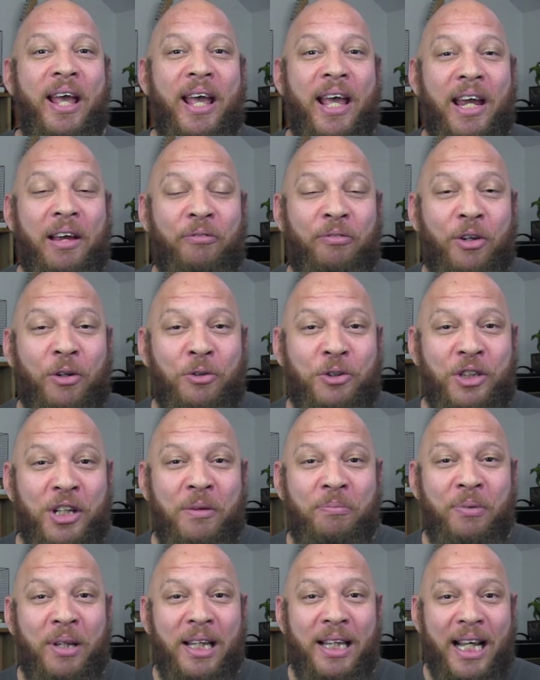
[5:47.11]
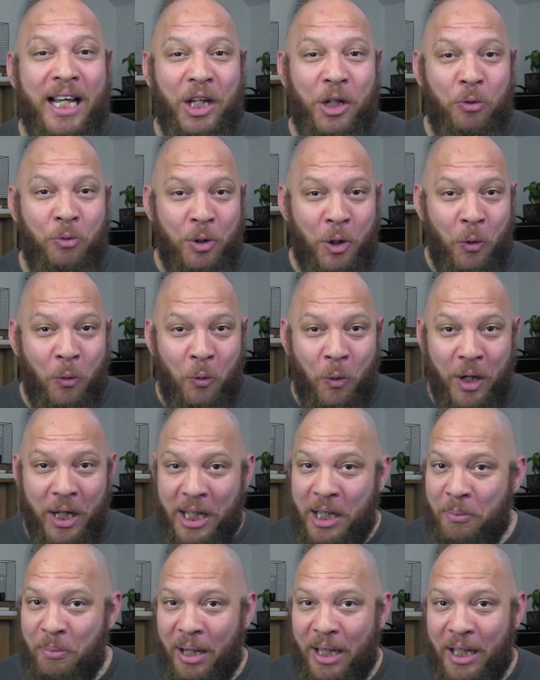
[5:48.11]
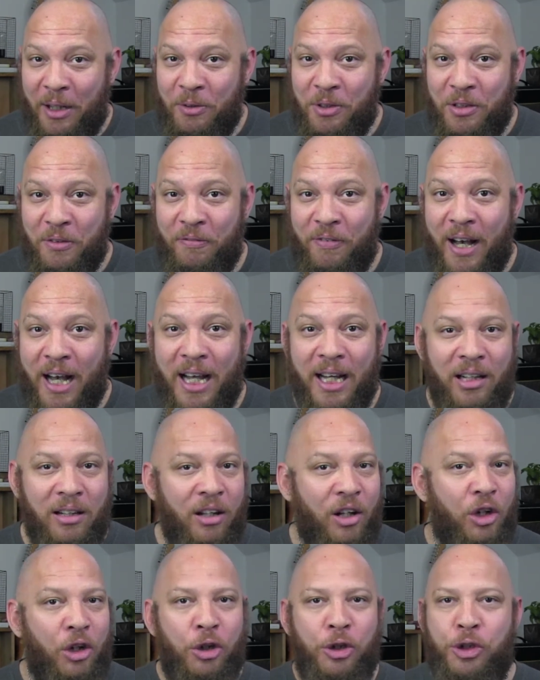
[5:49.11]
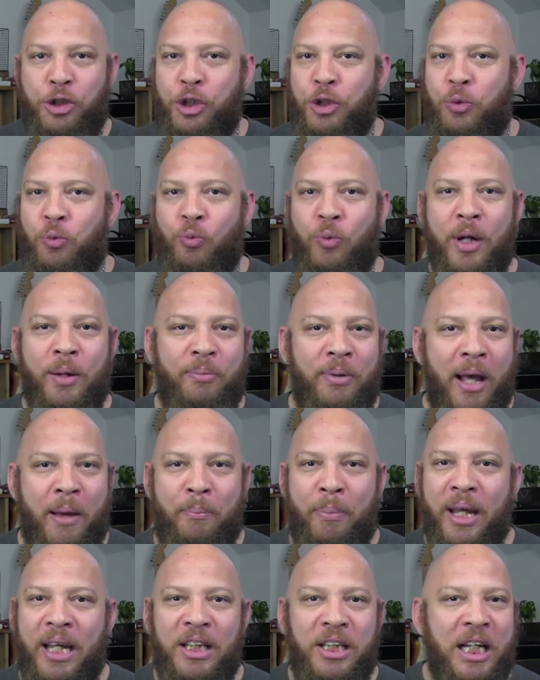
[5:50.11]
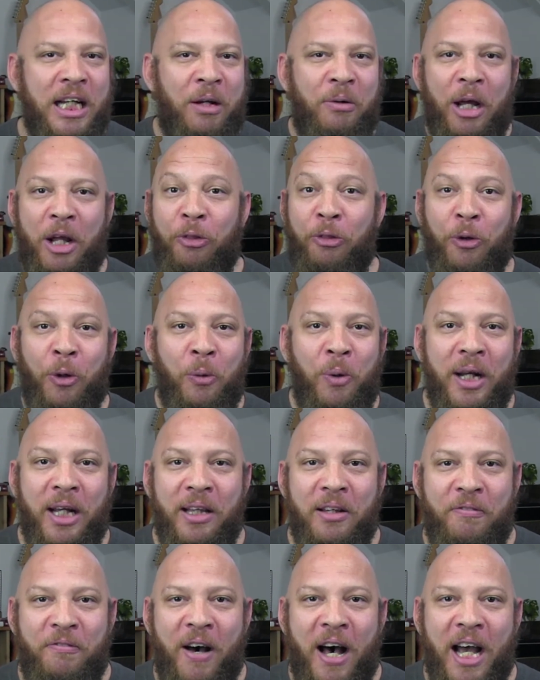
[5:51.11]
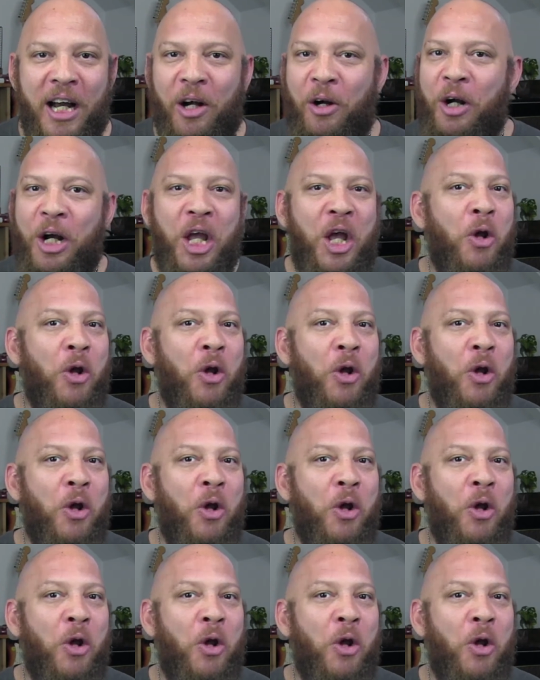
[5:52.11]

If there's something that you don't want anybody else to find, just rip that page out and throw it in the fire.